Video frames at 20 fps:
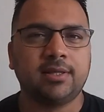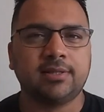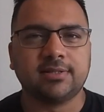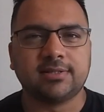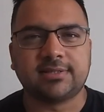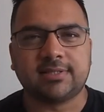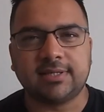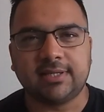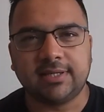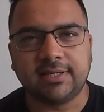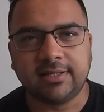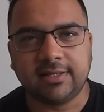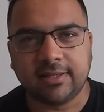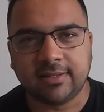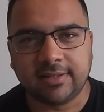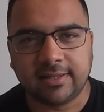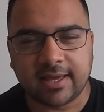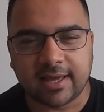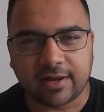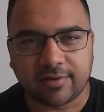the scene in
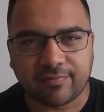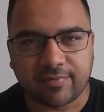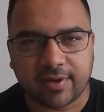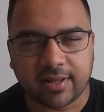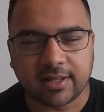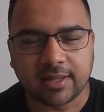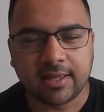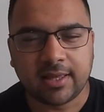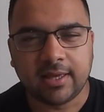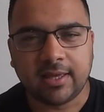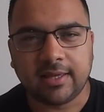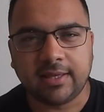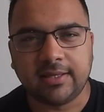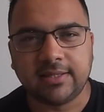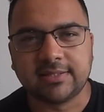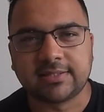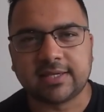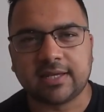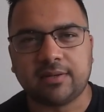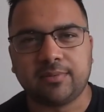the NFL,
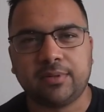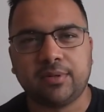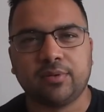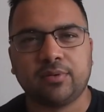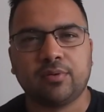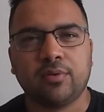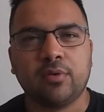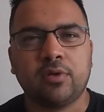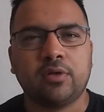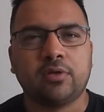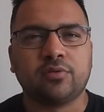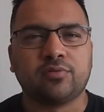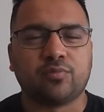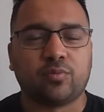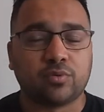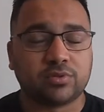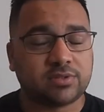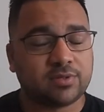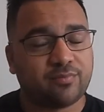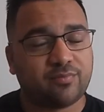he's going to
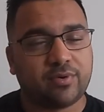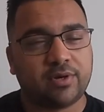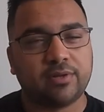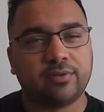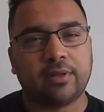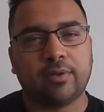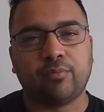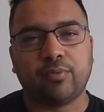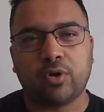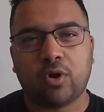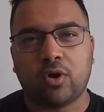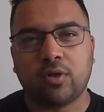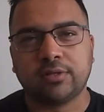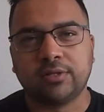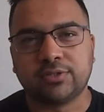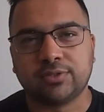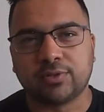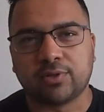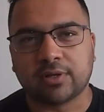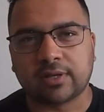be someone that we all
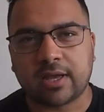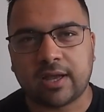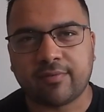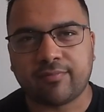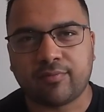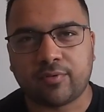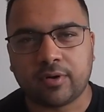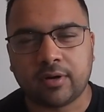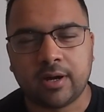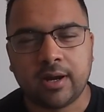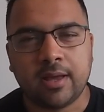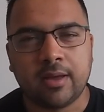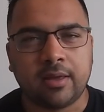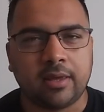need to look out for.